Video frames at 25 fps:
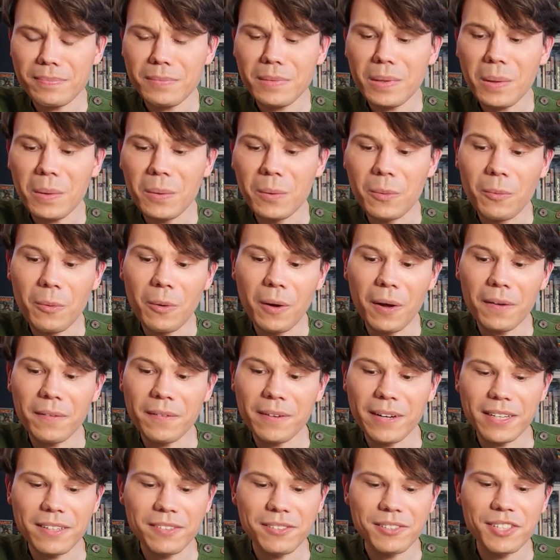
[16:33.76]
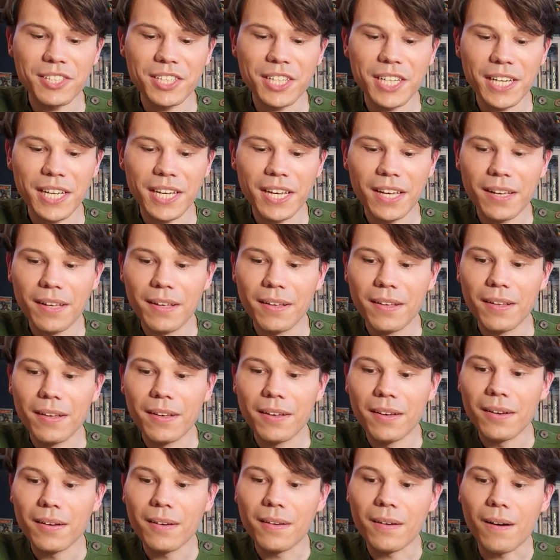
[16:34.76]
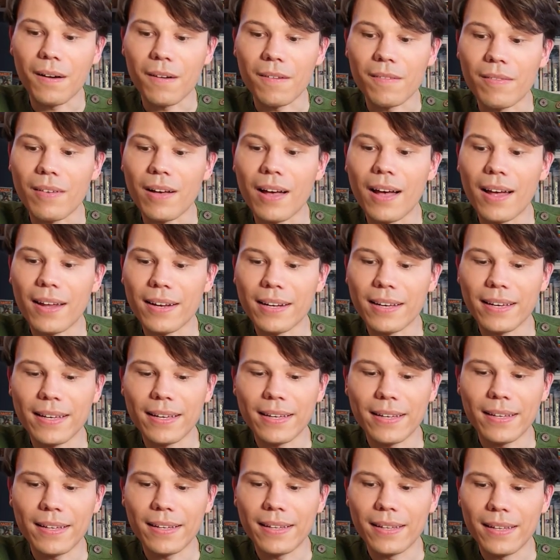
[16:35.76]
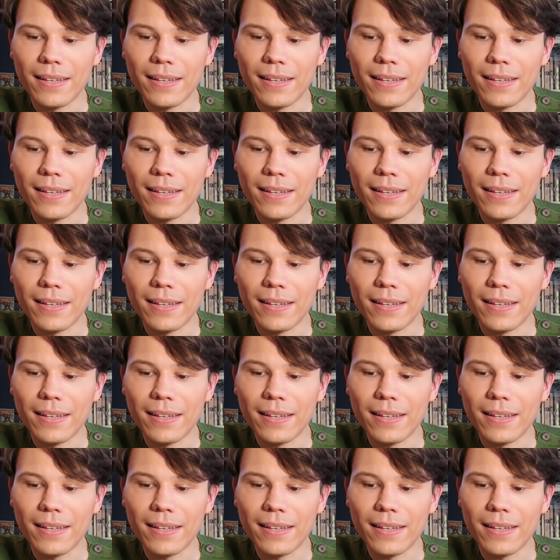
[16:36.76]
Water Energy. Carvanha.